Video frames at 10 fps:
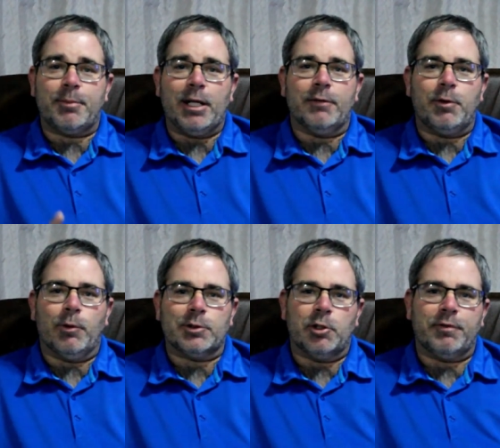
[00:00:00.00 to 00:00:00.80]
the bell if you
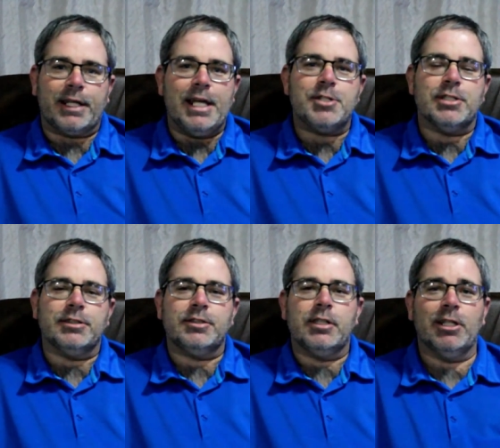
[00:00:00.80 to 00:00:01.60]
want
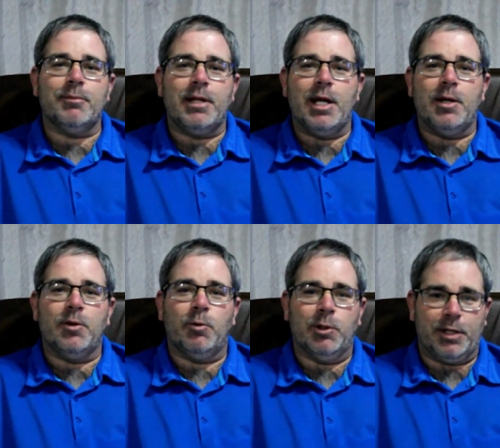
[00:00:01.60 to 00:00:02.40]
notifications up. And
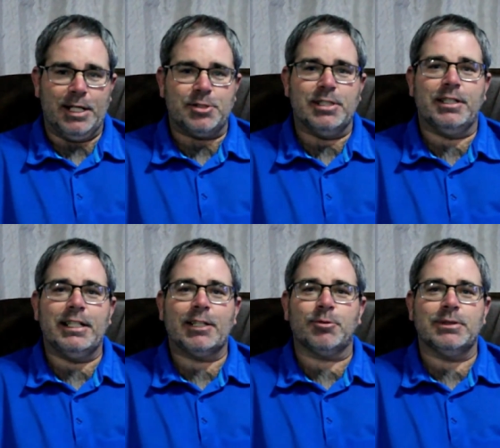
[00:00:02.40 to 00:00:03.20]
we'll catch you in the
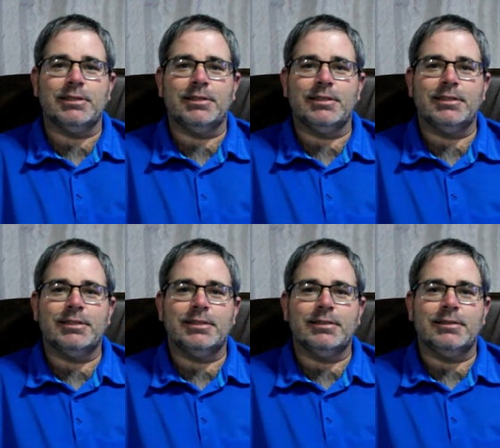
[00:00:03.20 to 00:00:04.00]
next one.
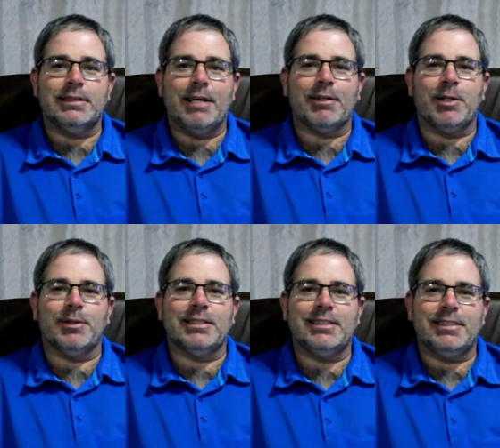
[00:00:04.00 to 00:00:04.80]
Have a good
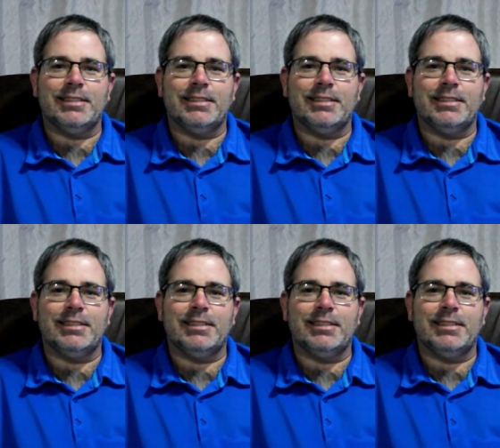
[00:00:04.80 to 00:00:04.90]
one.